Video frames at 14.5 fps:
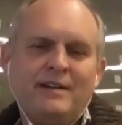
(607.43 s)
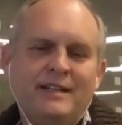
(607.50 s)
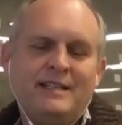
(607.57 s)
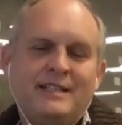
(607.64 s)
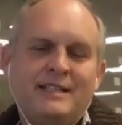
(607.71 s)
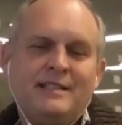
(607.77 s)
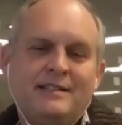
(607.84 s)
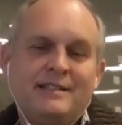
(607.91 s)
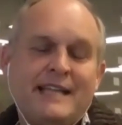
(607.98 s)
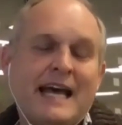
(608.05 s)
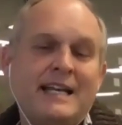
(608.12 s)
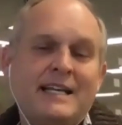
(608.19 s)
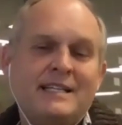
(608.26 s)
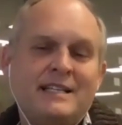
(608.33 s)
is
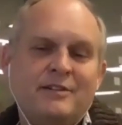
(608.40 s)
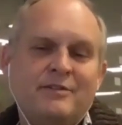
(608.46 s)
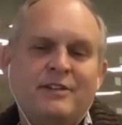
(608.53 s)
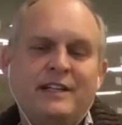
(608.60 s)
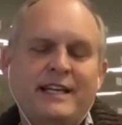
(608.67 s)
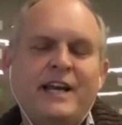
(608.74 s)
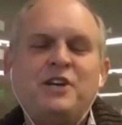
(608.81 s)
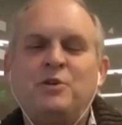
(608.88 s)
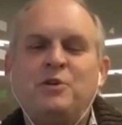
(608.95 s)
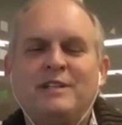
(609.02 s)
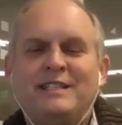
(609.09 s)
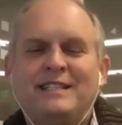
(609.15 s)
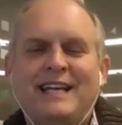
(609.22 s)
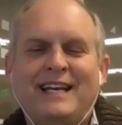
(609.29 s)
status and affiliation
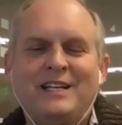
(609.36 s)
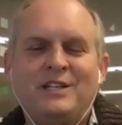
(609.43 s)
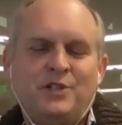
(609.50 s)
with status.